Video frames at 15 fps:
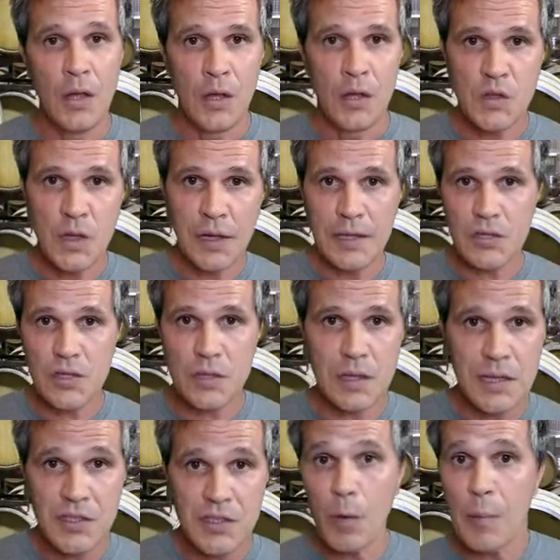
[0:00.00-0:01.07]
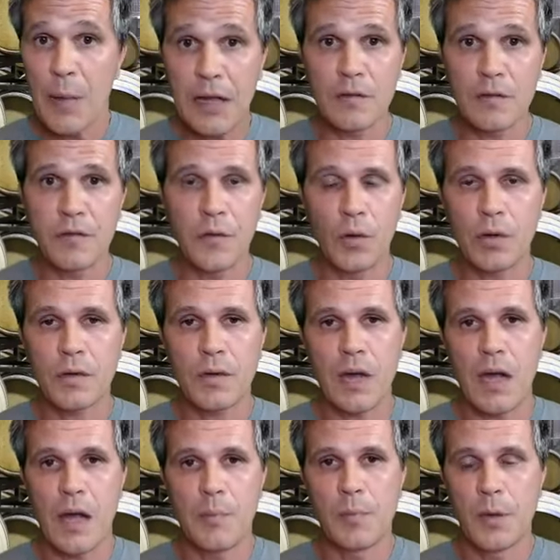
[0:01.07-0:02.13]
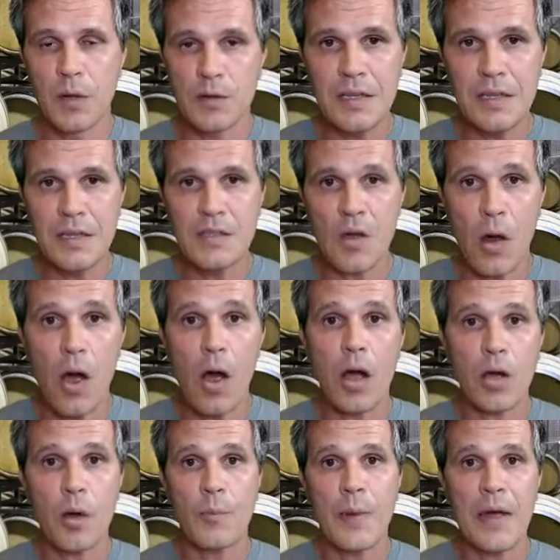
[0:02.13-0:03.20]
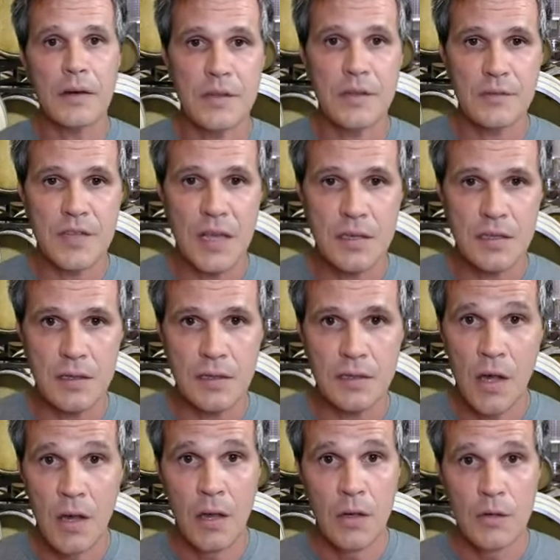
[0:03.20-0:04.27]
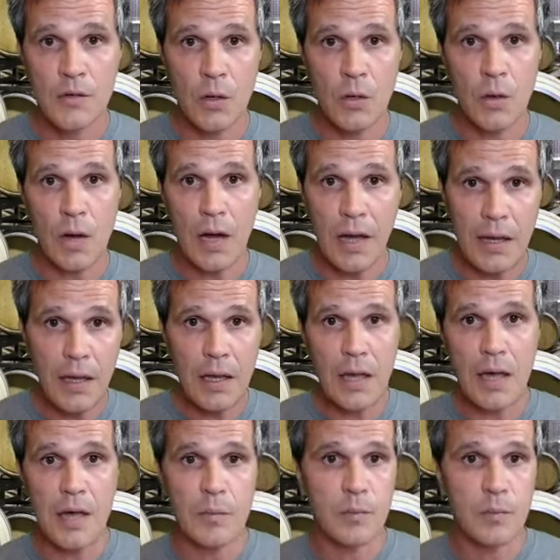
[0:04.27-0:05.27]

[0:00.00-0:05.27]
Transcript: So let's let's go back and forth um, because these are comparative tastings. So I am going to